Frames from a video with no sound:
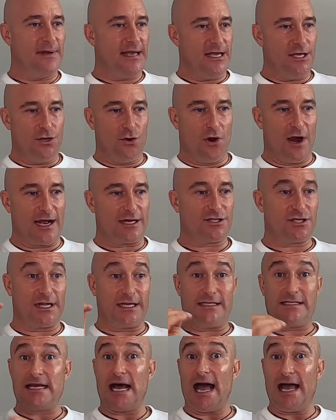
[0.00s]
You're
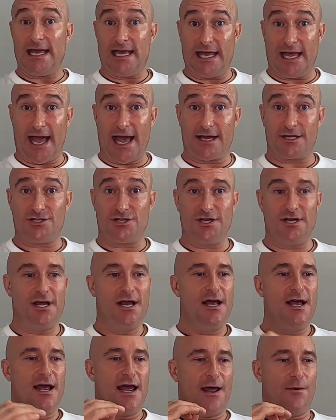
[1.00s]
actually taking action.
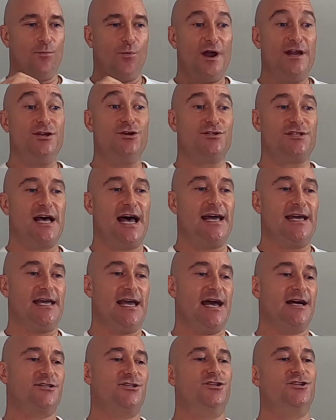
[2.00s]
And when you're taking
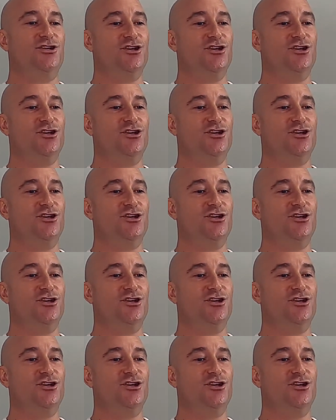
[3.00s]
action,